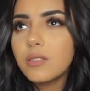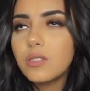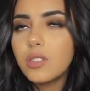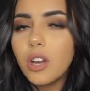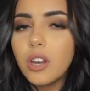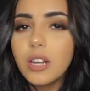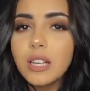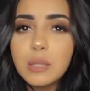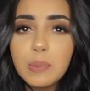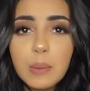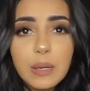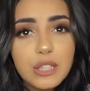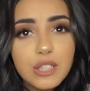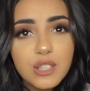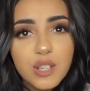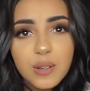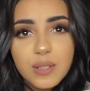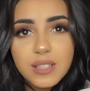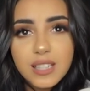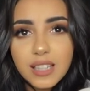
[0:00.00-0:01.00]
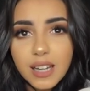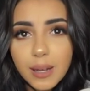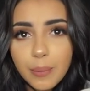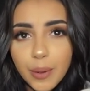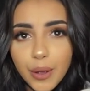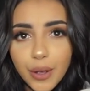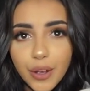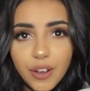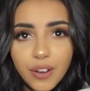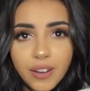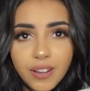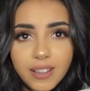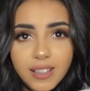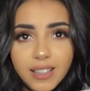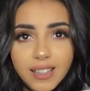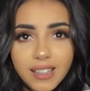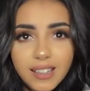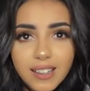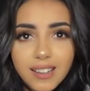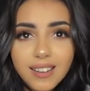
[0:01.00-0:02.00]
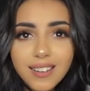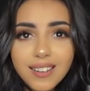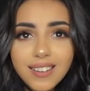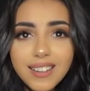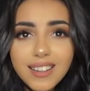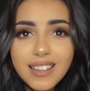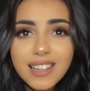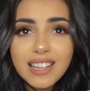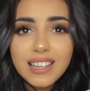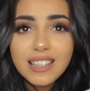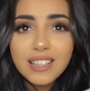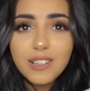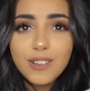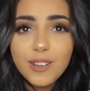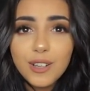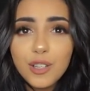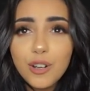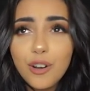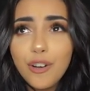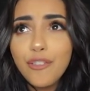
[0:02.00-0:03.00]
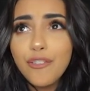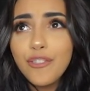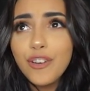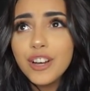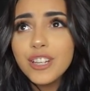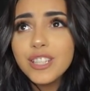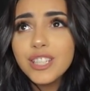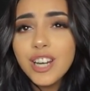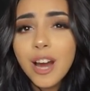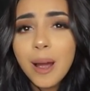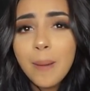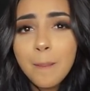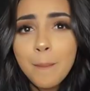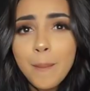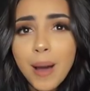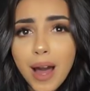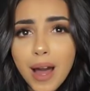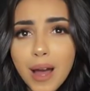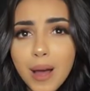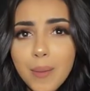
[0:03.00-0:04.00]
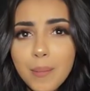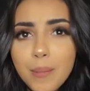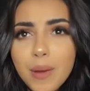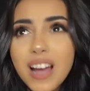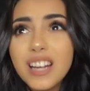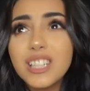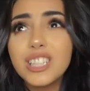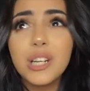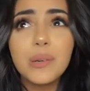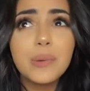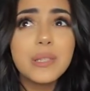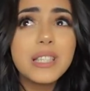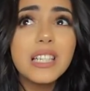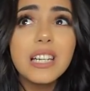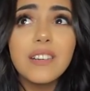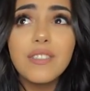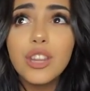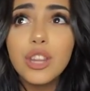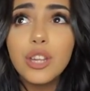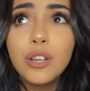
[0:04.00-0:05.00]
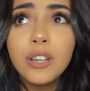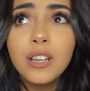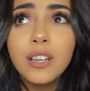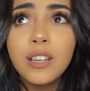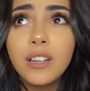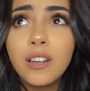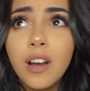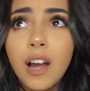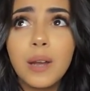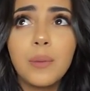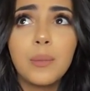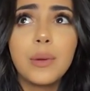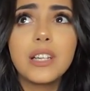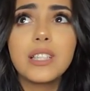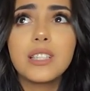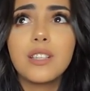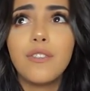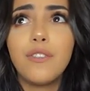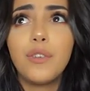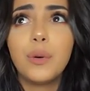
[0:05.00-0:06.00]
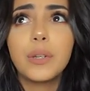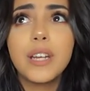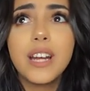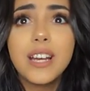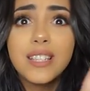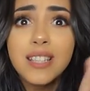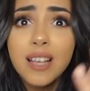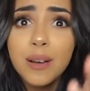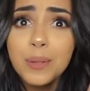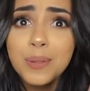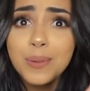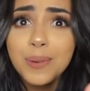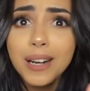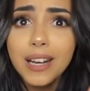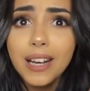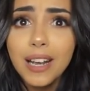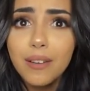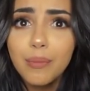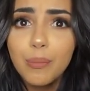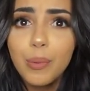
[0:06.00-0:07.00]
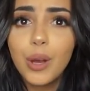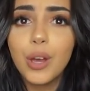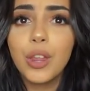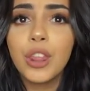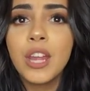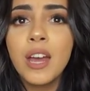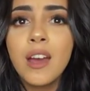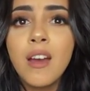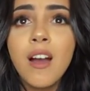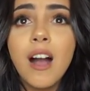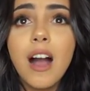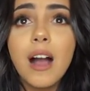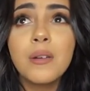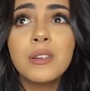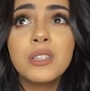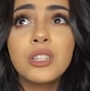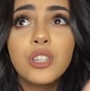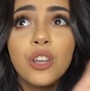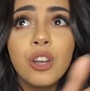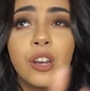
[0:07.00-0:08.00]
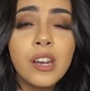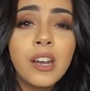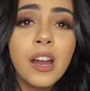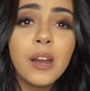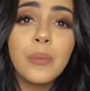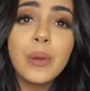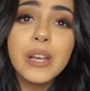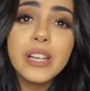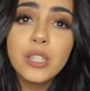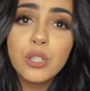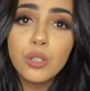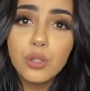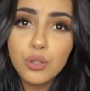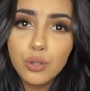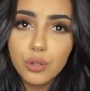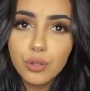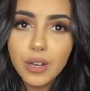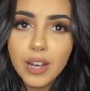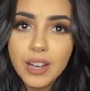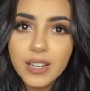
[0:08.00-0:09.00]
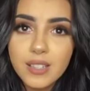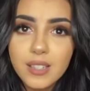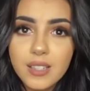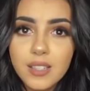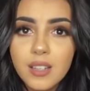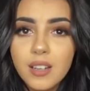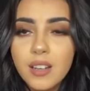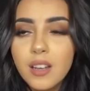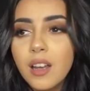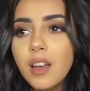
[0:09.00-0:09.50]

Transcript: don't expect to go into labor early, you know, you're a first-time mum. Actually, I wasn't even 39 weeks and 4 days. That was when I gave birth. I was 39 weeks and 2 days.